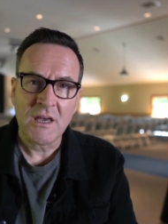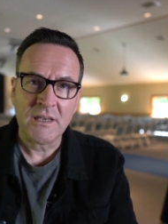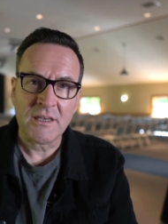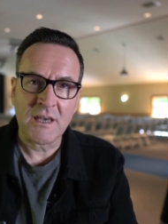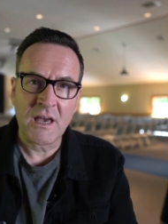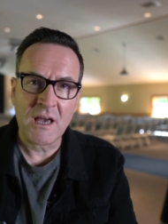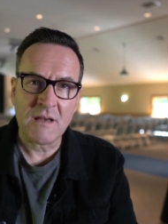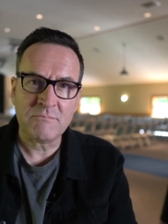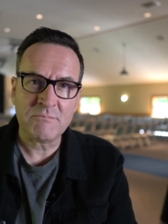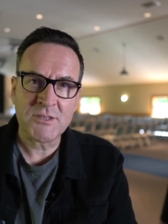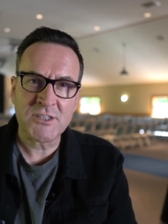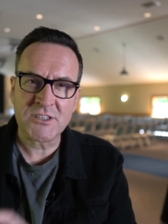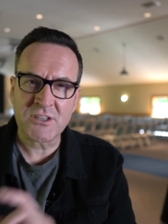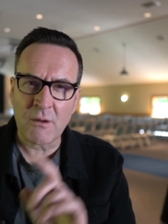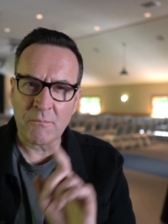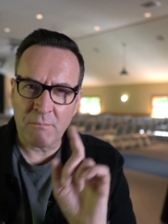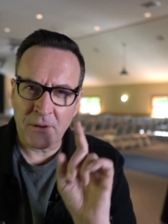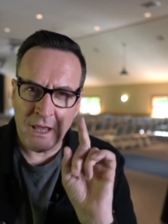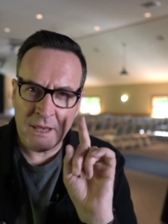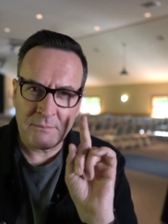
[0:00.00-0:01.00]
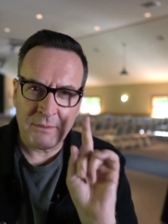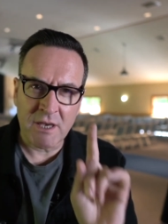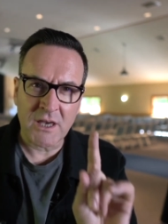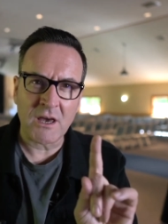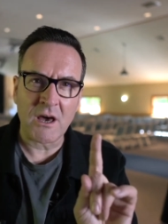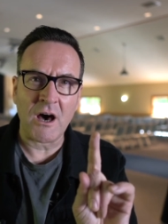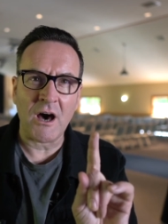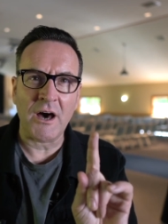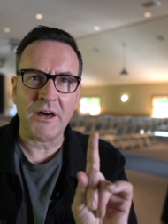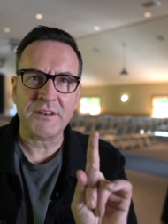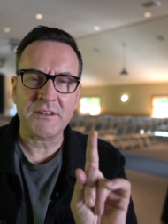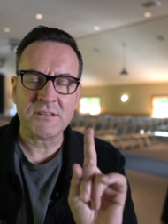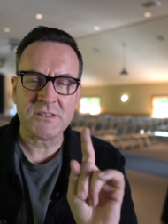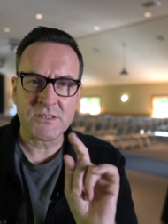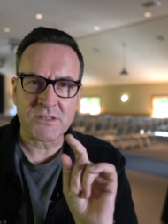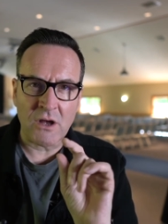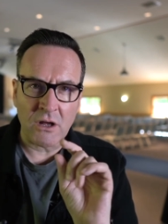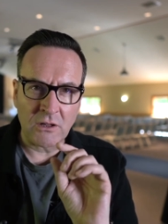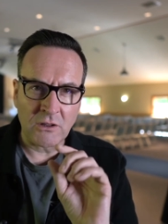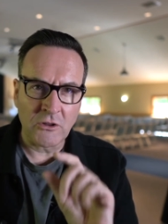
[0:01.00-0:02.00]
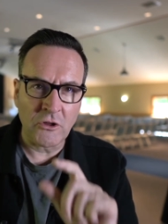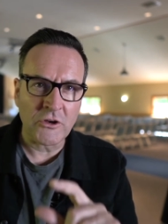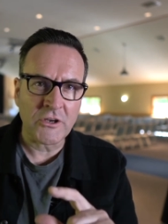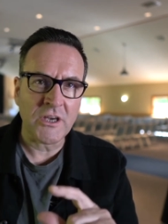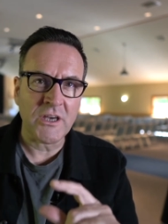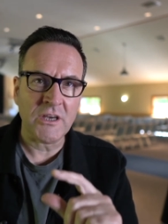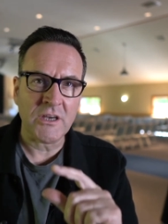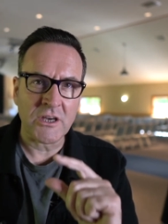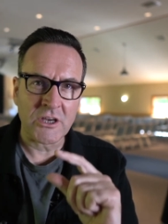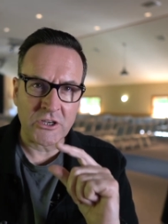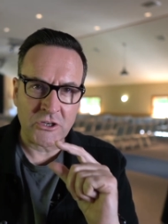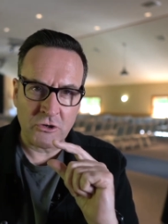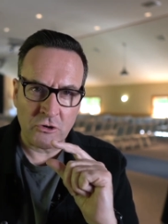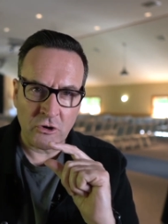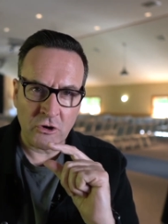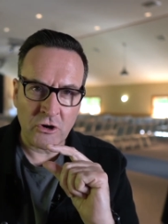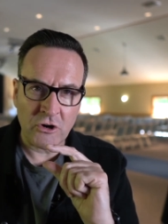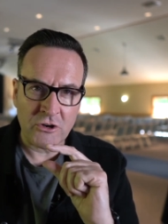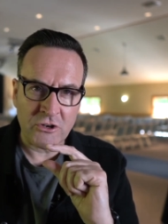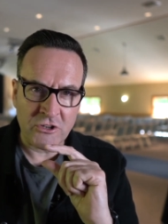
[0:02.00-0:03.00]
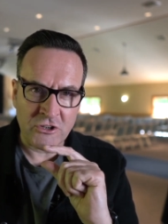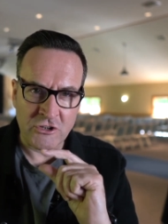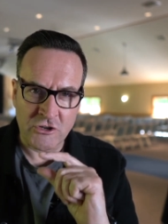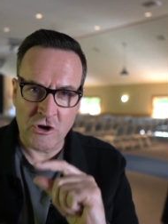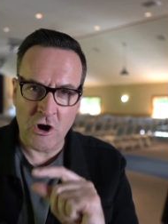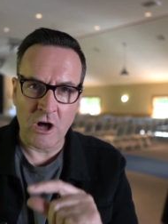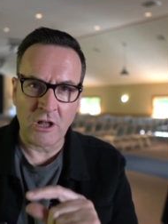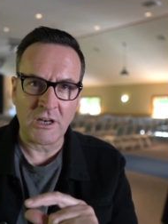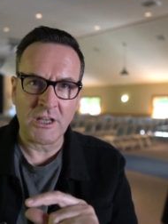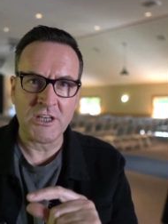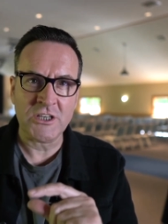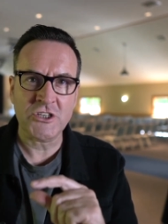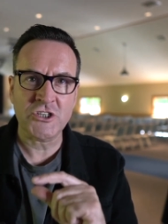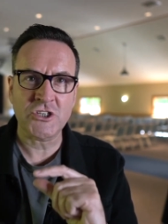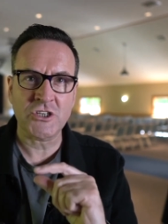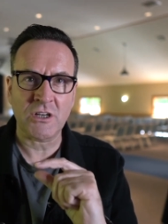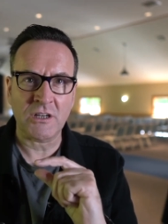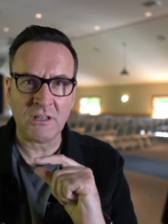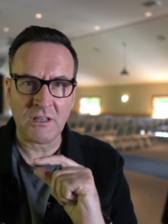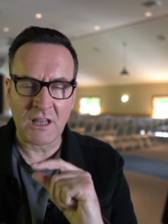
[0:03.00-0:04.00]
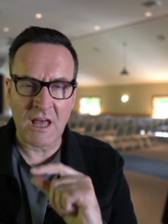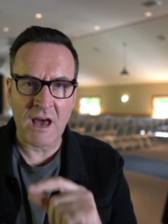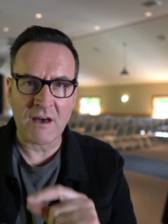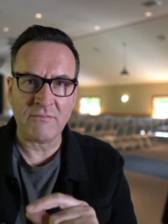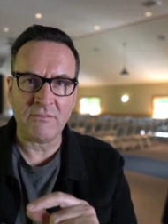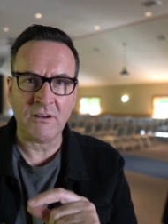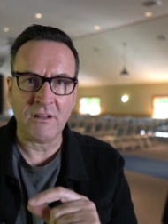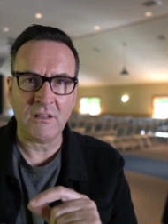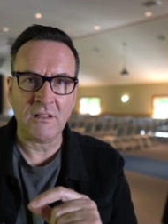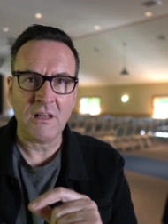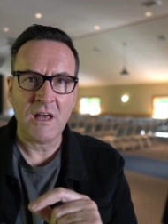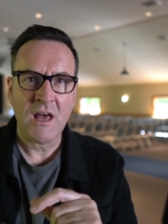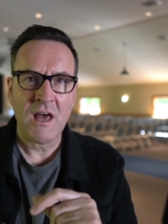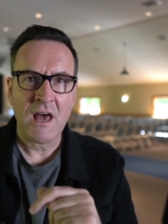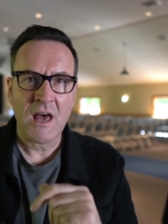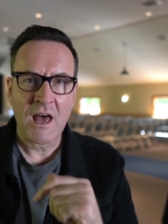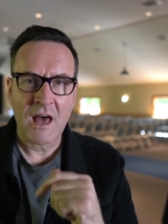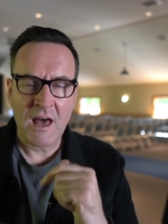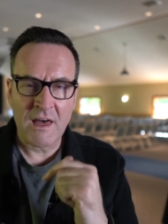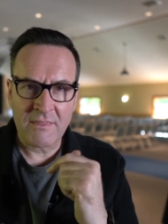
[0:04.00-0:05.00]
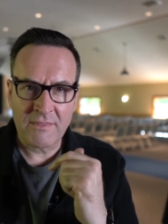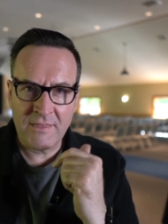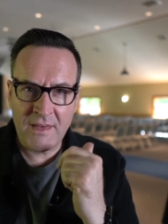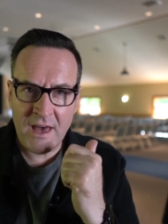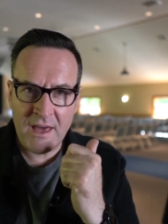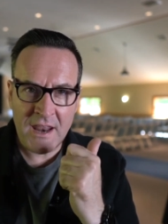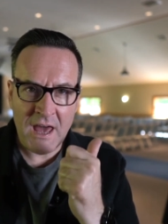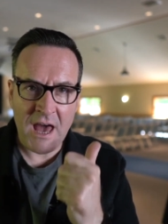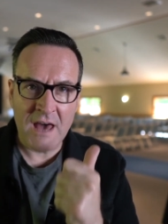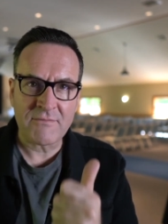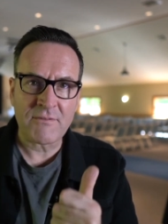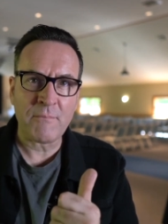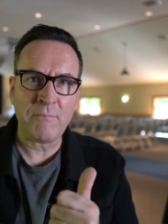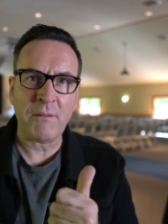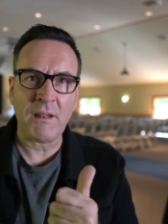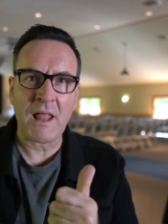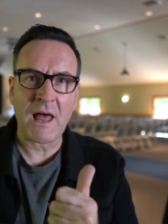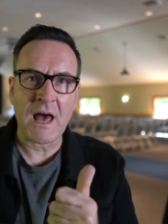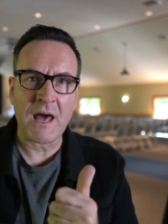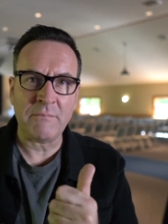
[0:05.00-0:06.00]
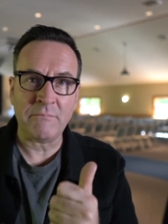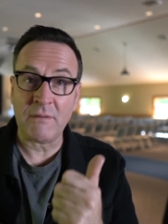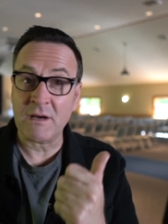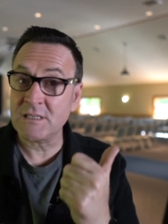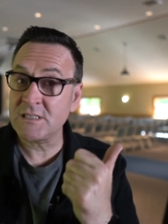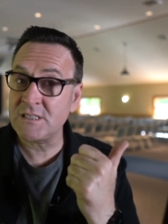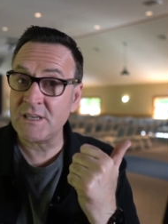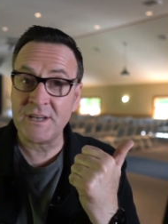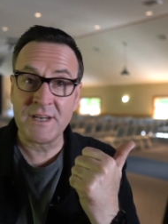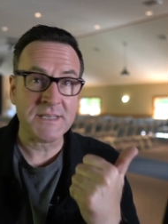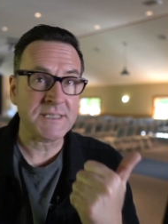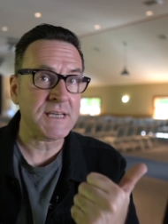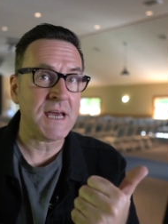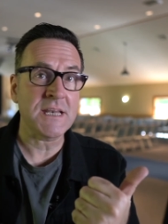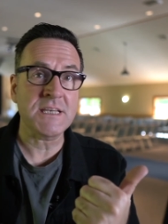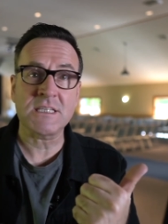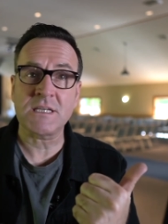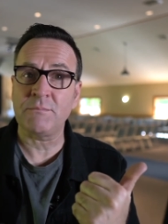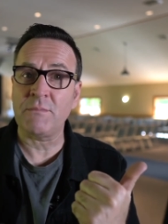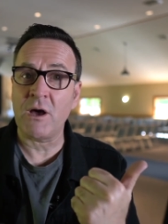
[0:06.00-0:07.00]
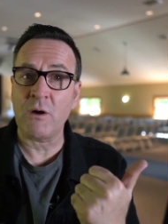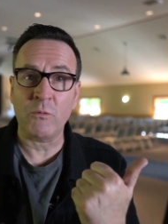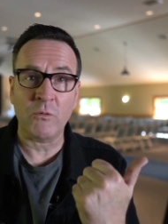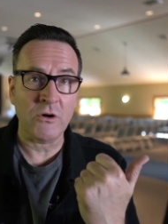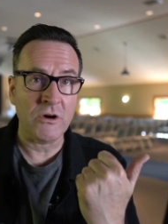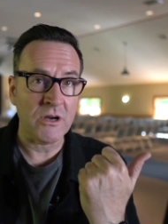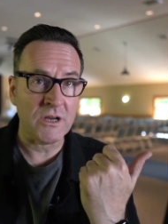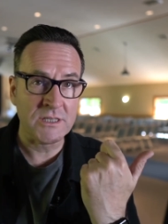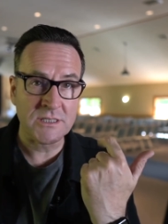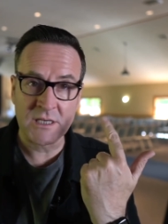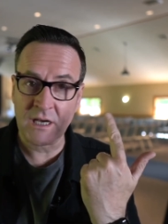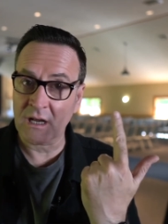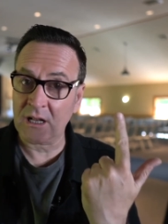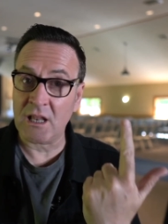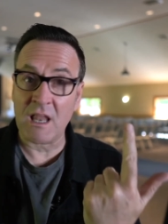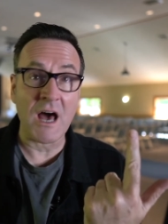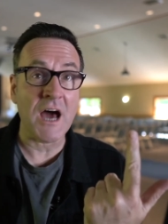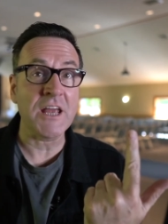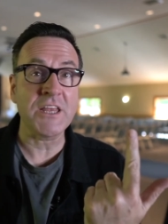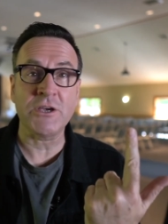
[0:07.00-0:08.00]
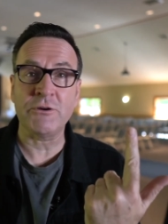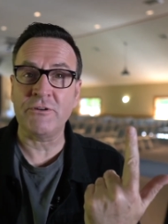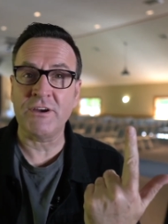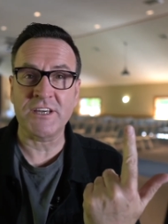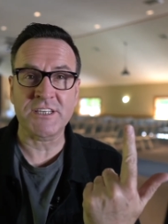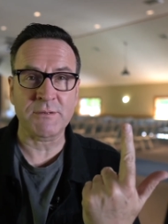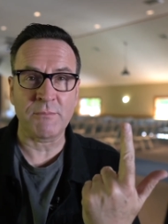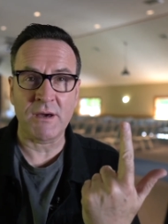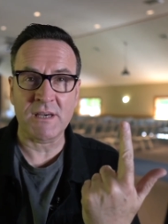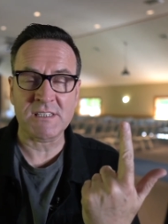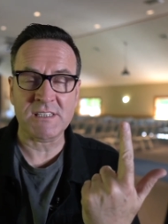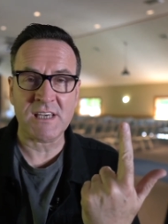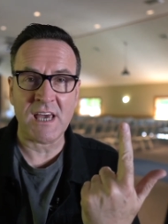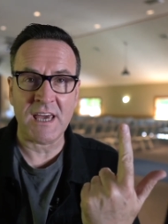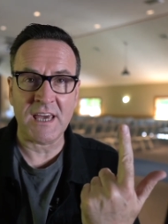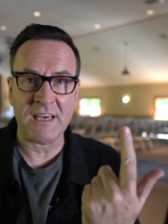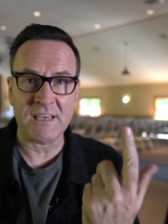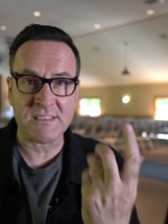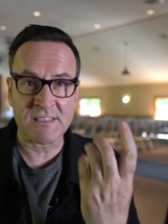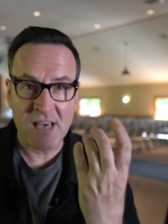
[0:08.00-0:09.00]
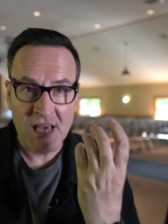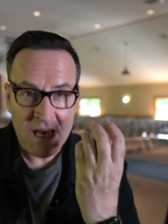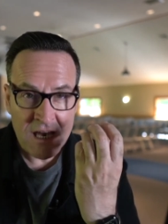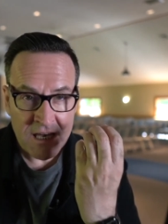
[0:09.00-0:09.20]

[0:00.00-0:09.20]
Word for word: yeah, stop blaming God. Start looking at your knowledge level and then have a plan. My son, attend to my words, incline your ear to my sayings,